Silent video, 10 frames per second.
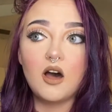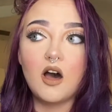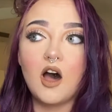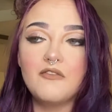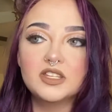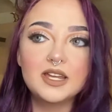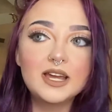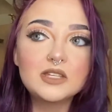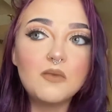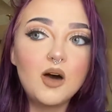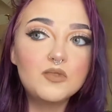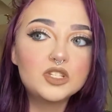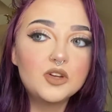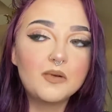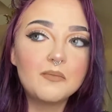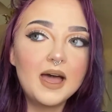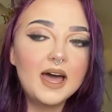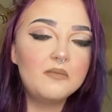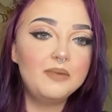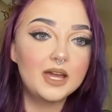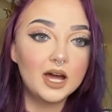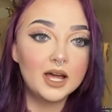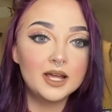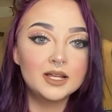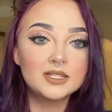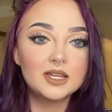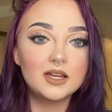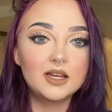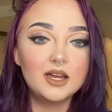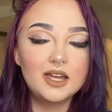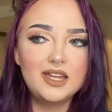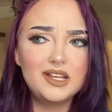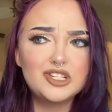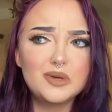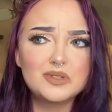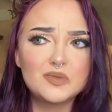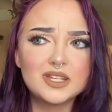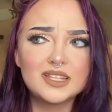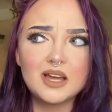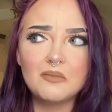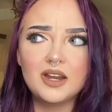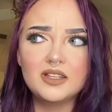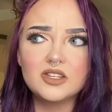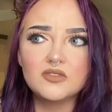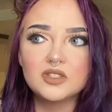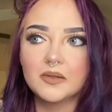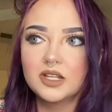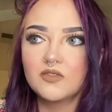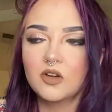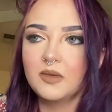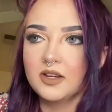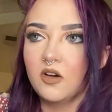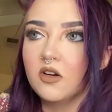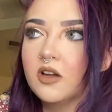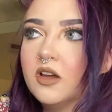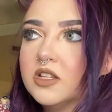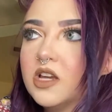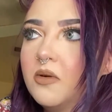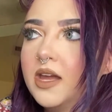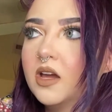Obviously, his mom was super mad because she was supposed to get that money too. Something's wrong with my dog. Zoe,